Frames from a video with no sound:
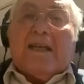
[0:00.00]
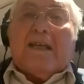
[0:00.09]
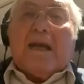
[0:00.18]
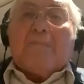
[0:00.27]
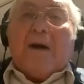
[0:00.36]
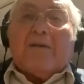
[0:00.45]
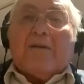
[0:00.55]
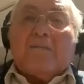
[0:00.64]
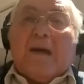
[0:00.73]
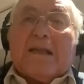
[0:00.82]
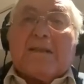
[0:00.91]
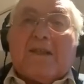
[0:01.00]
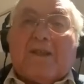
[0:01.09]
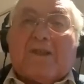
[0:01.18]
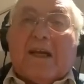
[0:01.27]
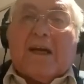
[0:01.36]
especially
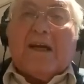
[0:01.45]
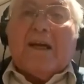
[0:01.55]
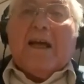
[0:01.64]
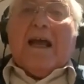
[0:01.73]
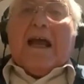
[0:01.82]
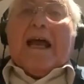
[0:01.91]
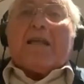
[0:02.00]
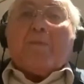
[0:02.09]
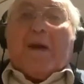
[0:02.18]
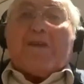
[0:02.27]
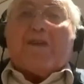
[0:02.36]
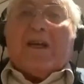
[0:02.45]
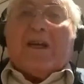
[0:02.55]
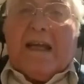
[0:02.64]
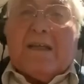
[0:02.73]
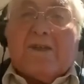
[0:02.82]
not only her
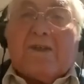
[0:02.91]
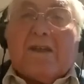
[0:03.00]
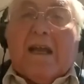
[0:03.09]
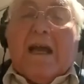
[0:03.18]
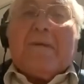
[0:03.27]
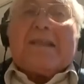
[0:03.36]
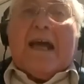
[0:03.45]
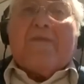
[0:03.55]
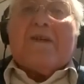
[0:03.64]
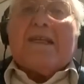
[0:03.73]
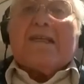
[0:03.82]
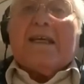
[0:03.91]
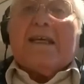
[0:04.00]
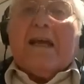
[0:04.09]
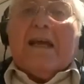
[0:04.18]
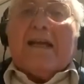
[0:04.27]
face, but everything.
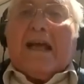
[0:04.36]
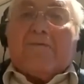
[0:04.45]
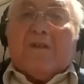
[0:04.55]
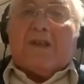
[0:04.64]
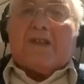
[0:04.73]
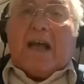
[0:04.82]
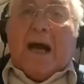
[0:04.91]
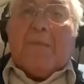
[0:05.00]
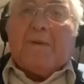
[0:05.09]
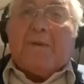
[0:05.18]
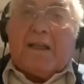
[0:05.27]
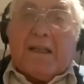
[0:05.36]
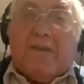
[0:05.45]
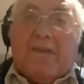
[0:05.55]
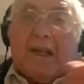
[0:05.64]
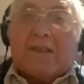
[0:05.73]
Like, for example, I'll give you an
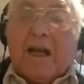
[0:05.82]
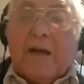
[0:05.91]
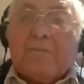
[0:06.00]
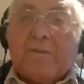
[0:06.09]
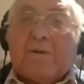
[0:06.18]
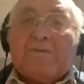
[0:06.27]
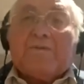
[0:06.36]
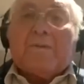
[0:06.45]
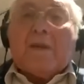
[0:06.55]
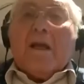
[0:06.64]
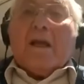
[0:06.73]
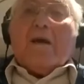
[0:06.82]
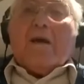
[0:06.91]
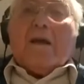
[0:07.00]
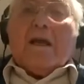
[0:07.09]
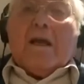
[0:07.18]
example.
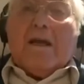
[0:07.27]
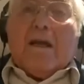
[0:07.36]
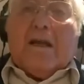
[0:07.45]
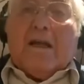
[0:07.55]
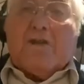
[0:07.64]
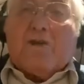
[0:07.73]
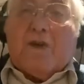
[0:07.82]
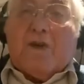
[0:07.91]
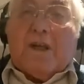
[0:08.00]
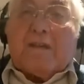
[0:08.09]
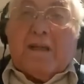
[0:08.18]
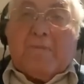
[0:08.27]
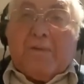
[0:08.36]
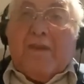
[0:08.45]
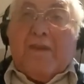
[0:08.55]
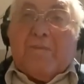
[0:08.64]
During the
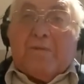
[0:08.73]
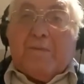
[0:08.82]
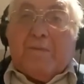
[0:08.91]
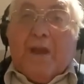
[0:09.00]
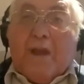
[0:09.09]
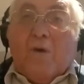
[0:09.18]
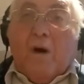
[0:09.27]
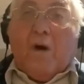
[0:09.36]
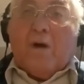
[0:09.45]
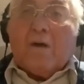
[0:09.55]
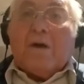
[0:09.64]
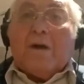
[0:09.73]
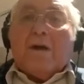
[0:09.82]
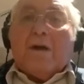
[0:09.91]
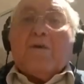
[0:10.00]
pre-war, we used to take